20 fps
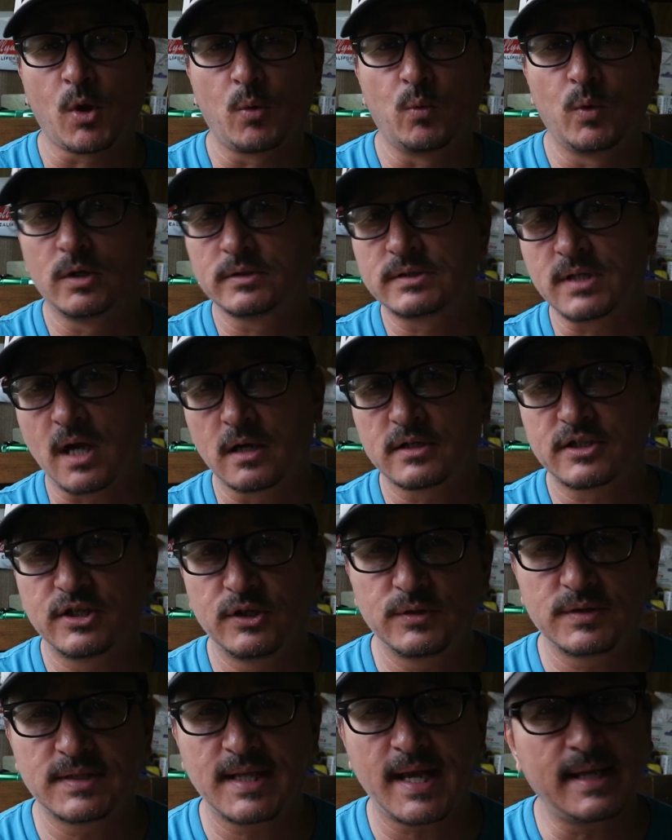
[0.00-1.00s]
Real Talk
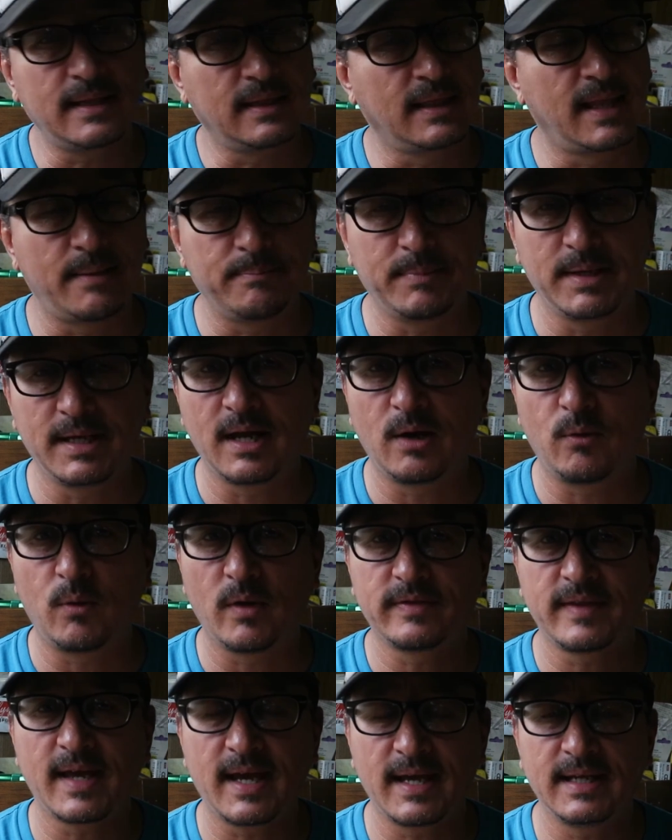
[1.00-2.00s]
Tuesday, let me know
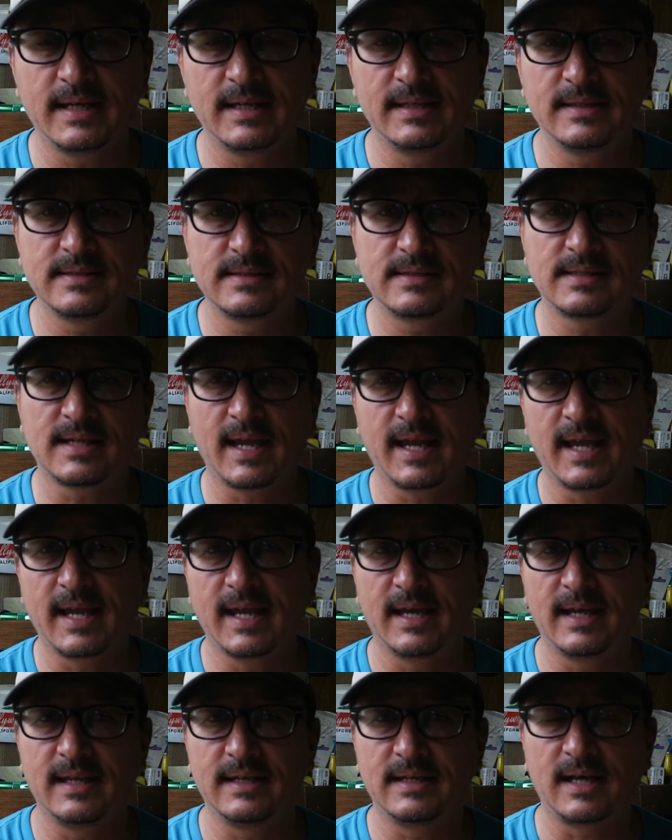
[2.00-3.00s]
what that is,
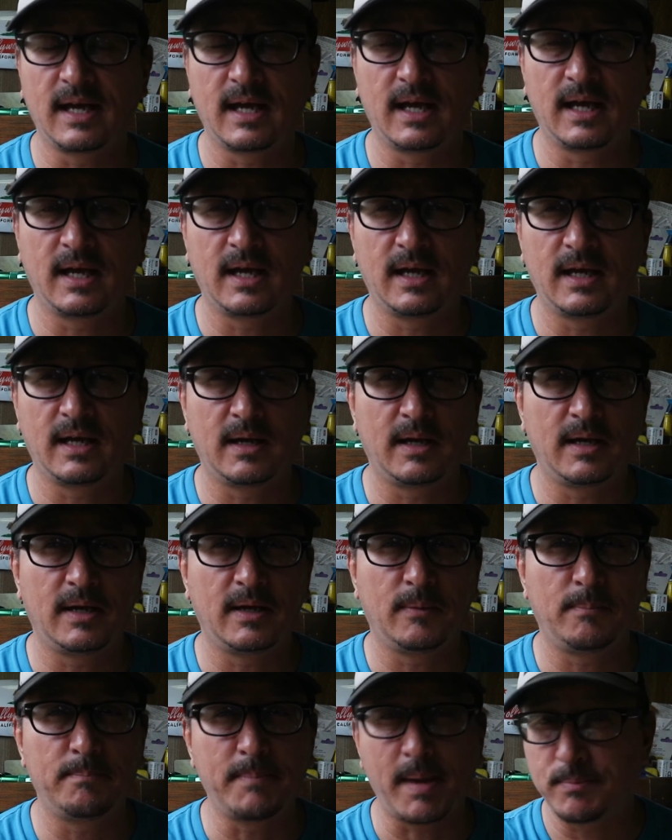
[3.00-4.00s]
and
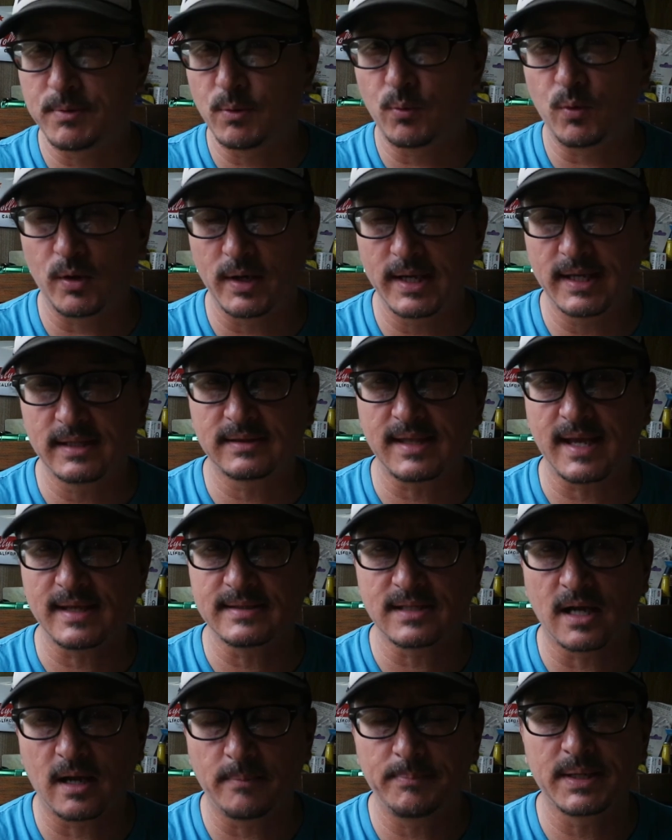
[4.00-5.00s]
uh, maybe we'll hit
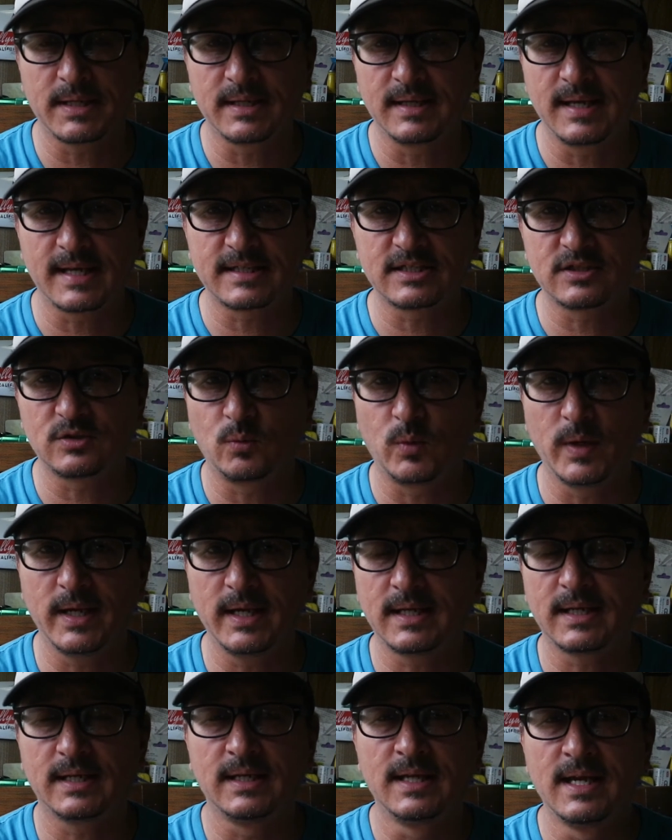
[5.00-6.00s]
that topic next
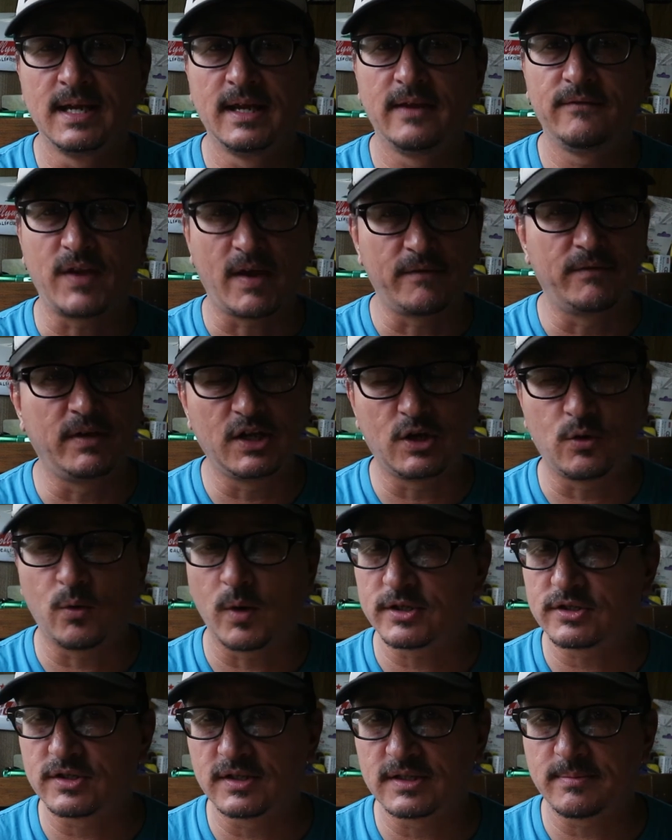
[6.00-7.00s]
week. If you have any
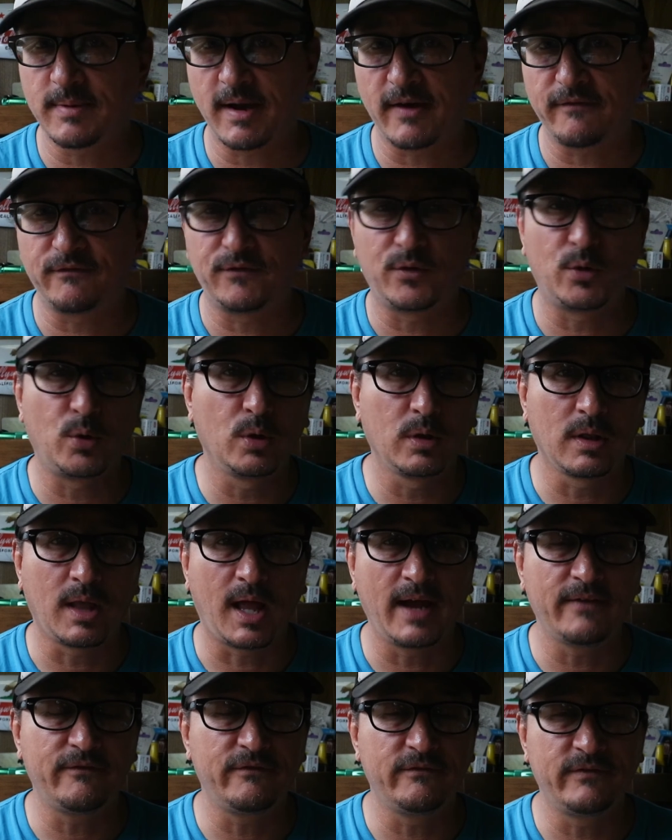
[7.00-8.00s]
questions about full
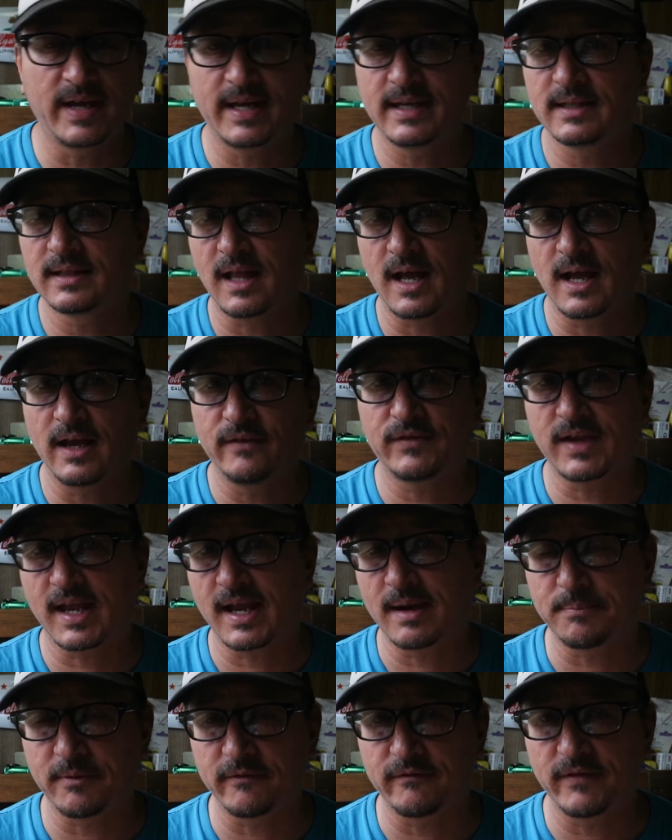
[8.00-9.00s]
life, van life,
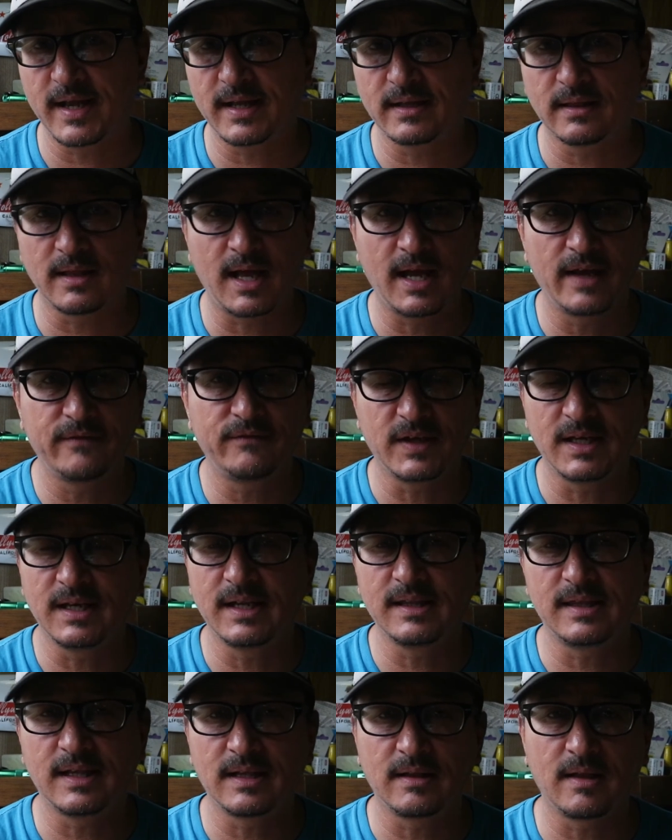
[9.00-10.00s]
camper van life,
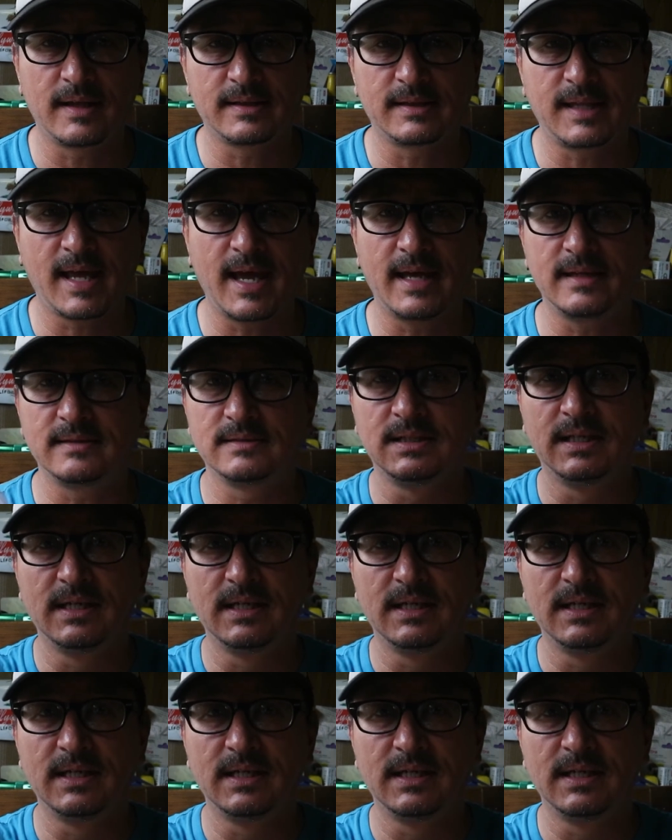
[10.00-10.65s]
anything like that,